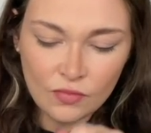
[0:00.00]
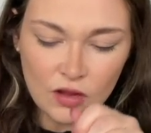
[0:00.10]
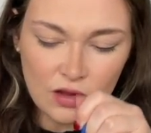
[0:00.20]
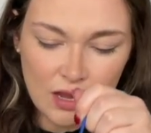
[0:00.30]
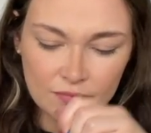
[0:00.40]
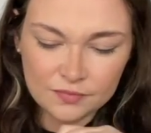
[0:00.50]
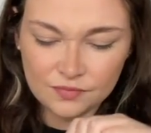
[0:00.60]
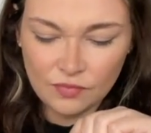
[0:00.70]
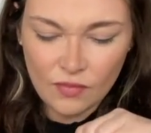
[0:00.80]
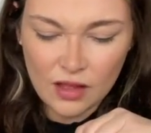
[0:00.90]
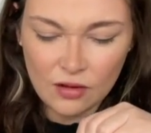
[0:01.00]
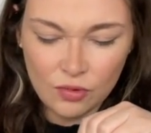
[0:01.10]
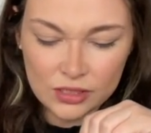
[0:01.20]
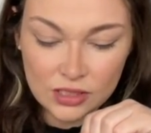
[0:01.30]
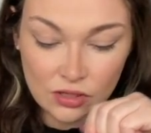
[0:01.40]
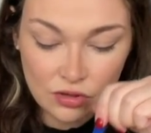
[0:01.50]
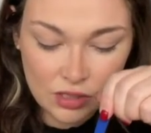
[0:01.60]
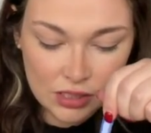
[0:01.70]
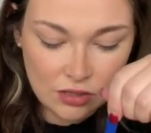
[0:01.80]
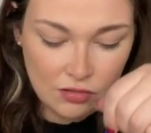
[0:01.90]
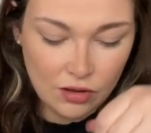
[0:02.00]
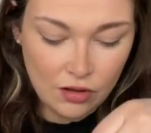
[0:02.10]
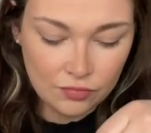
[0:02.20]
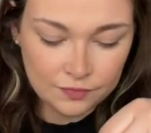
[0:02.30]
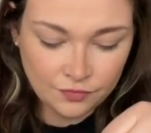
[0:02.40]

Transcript: Okay, where's the cookie dough though?